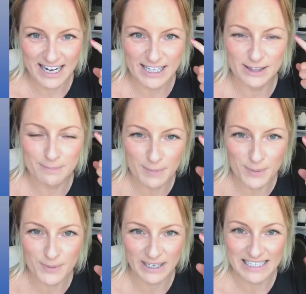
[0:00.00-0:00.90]
in the
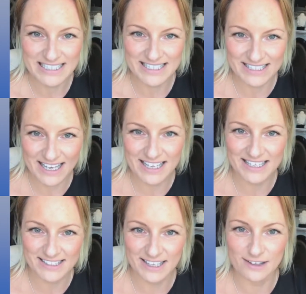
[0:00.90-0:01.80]
morning to set
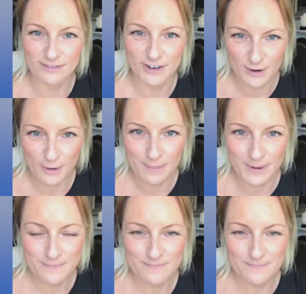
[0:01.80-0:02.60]
yourself up